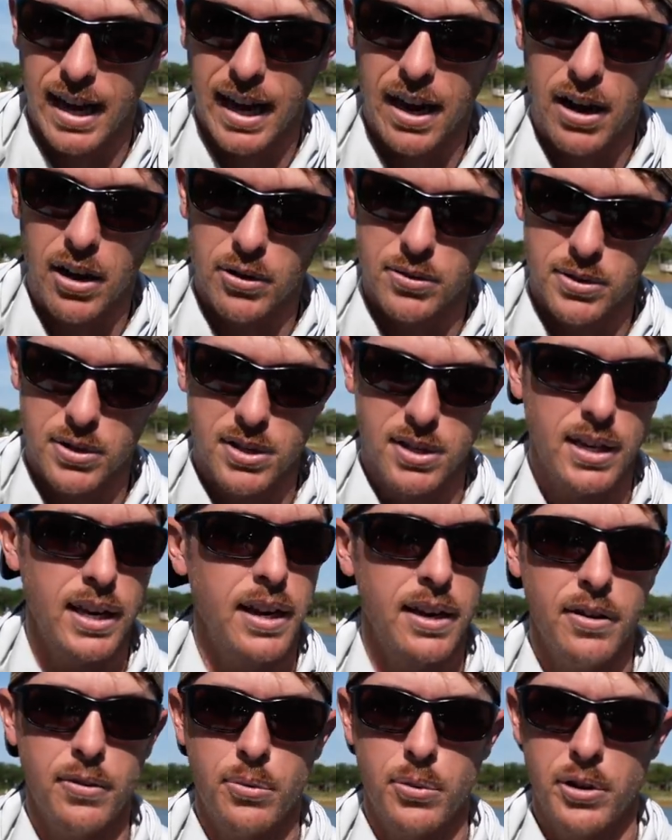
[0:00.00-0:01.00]
ounce
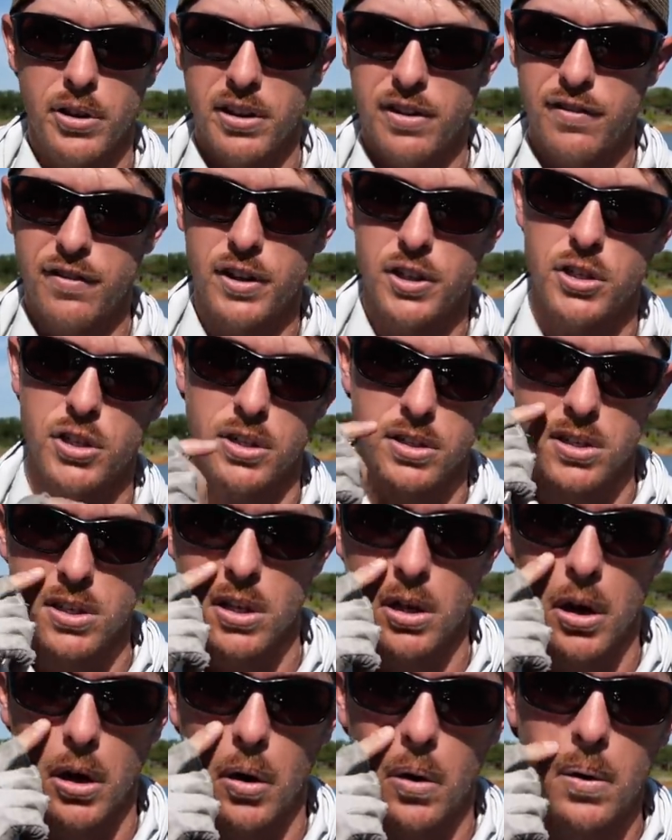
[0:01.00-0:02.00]
and really fish it
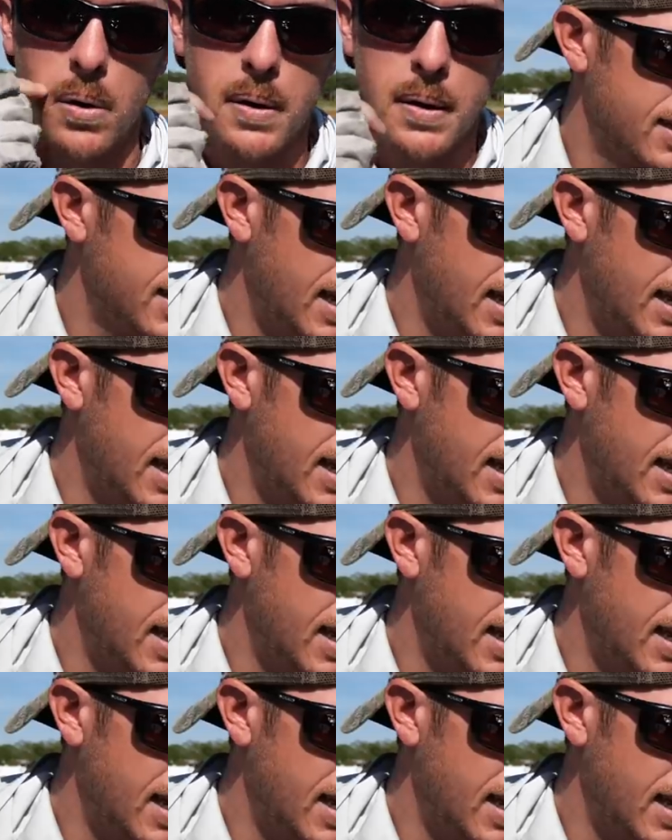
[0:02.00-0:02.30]
slow.